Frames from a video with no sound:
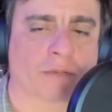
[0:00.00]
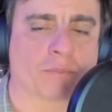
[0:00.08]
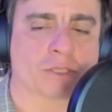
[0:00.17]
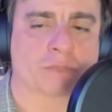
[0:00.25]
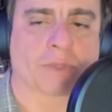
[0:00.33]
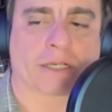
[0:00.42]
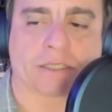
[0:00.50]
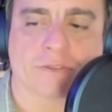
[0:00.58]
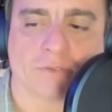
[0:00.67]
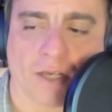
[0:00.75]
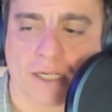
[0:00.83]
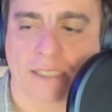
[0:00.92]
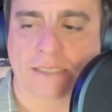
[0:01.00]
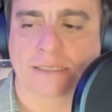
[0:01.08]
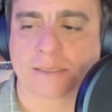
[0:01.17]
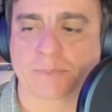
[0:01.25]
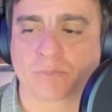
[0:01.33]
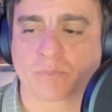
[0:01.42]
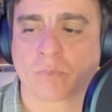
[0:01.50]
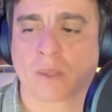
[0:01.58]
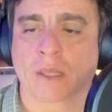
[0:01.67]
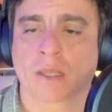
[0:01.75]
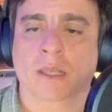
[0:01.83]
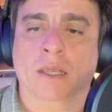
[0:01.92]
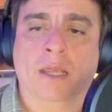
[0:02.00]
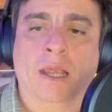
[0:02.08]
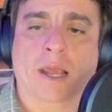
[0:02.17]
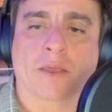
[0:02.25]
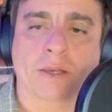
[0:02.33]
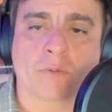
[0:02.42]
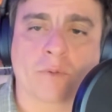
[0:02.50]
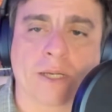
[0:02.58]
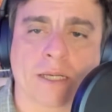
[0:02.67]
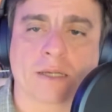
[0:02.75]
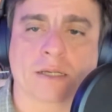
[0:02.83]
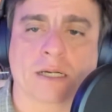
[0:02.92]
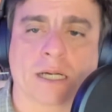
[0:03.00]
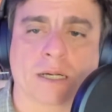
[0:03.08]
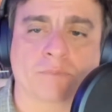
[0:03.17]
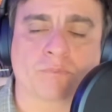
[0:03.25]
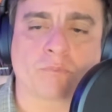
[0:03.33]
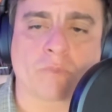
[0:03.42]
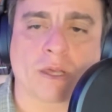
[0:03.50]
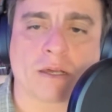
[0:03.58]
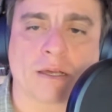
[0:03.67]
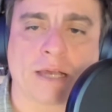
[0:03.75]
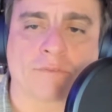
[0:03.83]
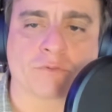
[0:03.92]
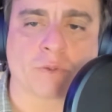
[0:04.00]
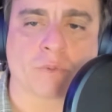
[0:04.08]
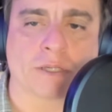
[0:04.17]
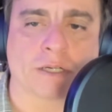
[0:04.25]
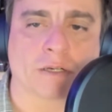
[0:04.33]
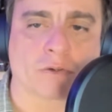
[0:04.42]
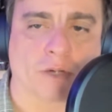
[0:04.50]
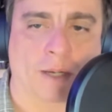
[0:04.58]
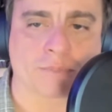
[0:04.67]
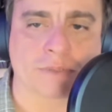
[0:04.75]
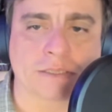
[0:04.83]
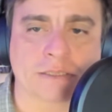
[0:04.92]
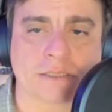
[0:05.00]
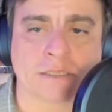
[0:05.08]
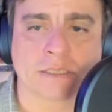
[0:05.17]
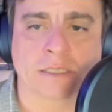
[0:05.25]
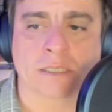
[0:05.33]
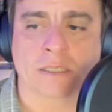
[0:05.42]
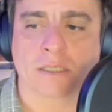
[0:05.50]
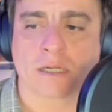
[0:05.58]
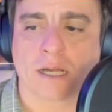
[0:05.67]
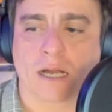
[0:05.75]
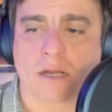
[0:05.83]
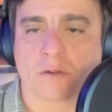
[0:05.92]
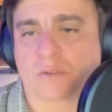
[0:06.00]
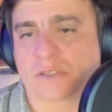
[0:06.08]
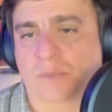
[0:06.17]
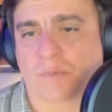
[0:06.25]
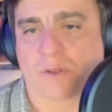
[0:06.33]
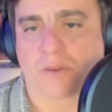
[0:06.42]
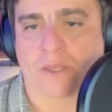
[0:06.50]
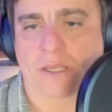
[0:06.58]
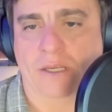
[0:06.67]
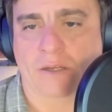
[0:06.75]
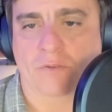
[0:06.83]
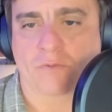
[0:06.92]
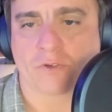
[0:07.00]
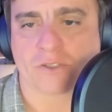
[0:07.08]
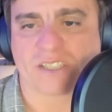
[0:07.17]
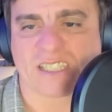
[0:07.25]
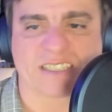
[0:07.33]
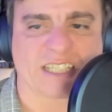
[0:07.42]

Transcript: perspective lines. And then after we cropped it, some of the first things I